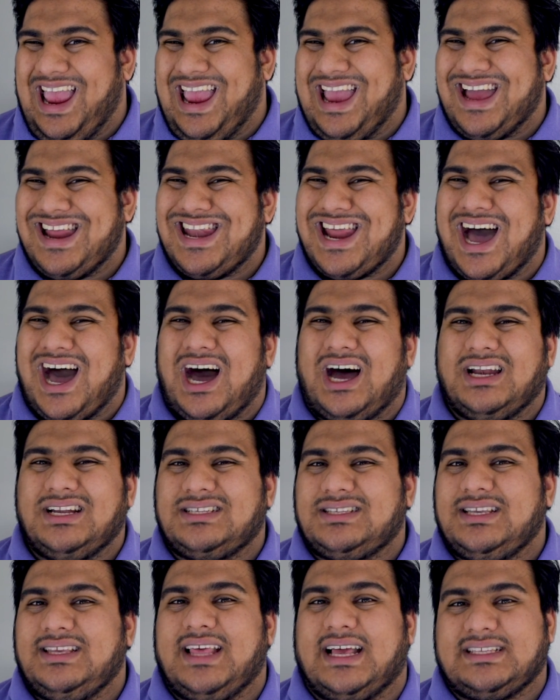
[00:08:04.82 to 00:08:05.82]
And
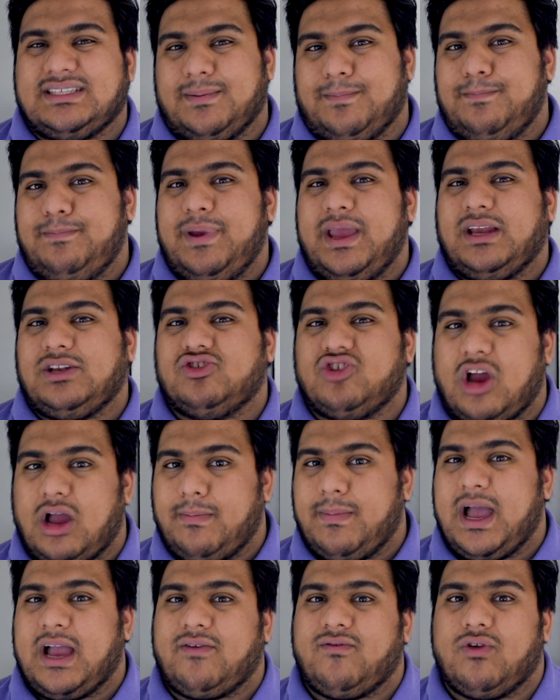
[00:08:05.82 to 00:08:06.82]
honestly, that's a big
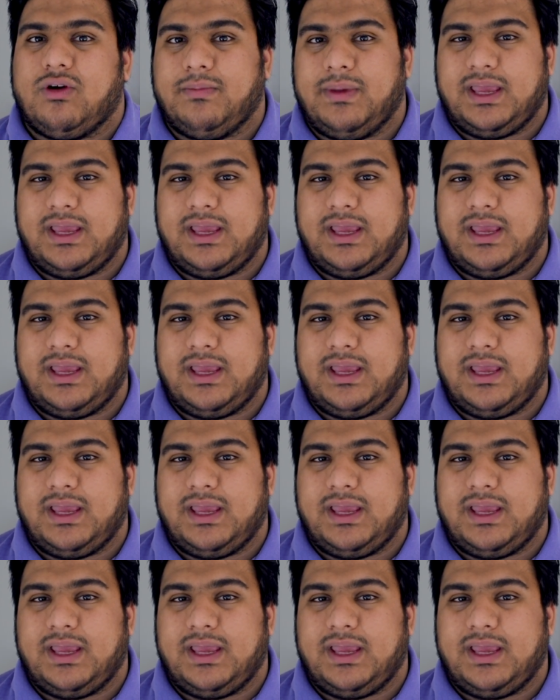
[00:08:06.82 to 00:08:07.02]
drawback for